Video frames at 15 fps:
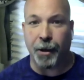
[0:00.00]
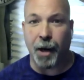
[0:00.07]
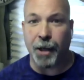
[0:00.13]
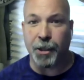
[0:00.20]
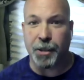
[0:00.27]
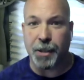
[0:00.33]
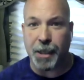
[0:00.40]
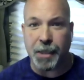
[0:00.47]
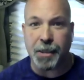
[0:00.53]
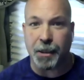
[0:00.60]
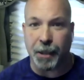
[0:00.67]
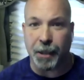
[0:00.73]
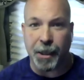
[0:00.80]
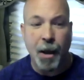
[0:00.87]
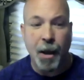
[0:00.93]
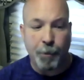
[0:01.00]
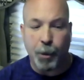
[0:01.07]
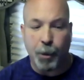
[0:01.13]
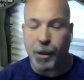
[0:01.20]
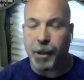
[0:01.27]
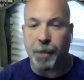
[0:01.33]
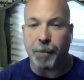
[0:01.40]
I just instantly
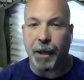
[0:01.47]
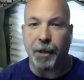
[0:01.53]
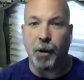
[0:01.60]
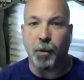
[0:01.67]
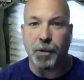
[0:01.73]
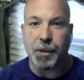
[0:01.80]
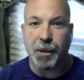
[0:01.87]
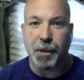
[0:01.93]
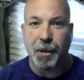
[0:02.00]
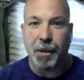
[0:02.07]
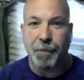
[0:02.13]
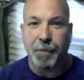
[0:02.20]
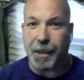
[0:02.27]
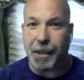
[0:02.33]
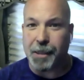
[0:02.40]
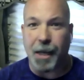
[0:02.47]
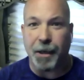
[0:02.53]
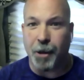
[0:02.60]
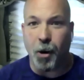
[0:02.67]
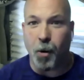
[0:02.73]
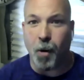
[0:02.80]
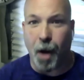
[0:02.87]
put it in my notes because I
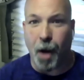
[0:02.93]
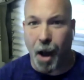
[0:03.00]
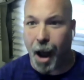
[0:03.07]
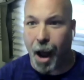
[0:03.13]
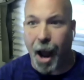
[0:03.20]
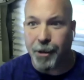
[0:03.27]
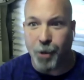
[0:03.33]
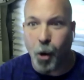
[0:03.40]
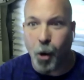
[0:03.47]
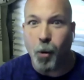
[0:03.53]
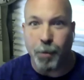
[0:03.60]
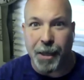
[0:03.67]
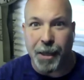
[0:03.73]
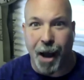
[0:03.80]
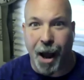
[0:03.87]
know I know me.